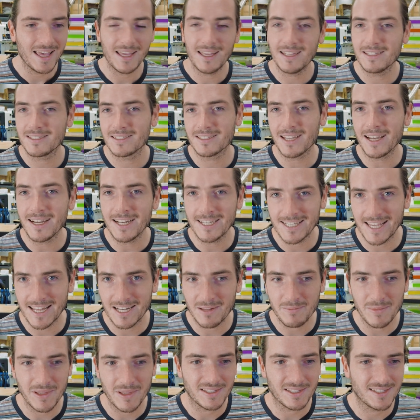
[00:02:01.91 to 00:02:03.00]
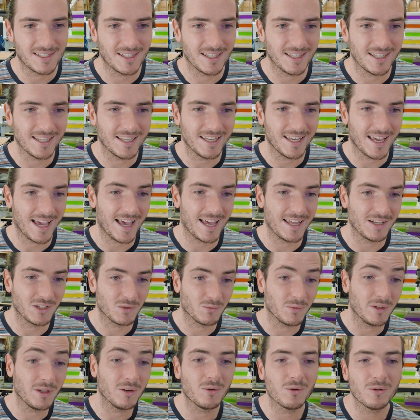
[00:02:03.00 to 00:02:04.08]
it's starting to get a silly, and
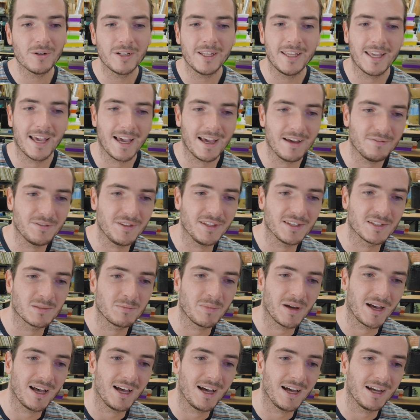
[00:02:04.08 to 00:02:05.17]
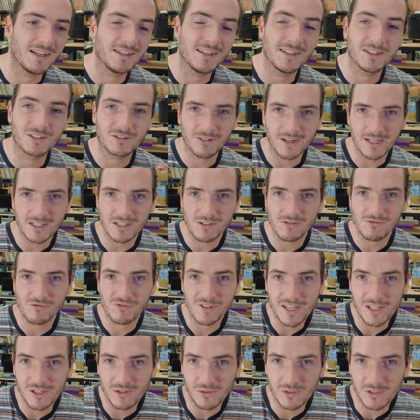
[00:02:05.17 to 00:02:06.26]
we already have this part. It's great to
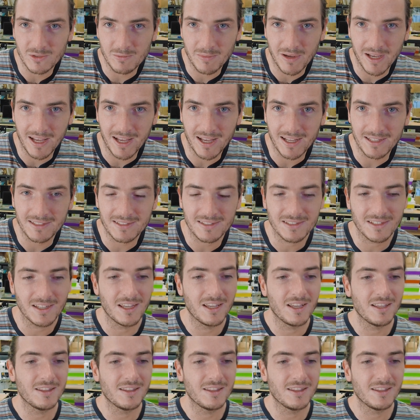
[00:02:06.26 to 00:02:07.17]
reuse parts.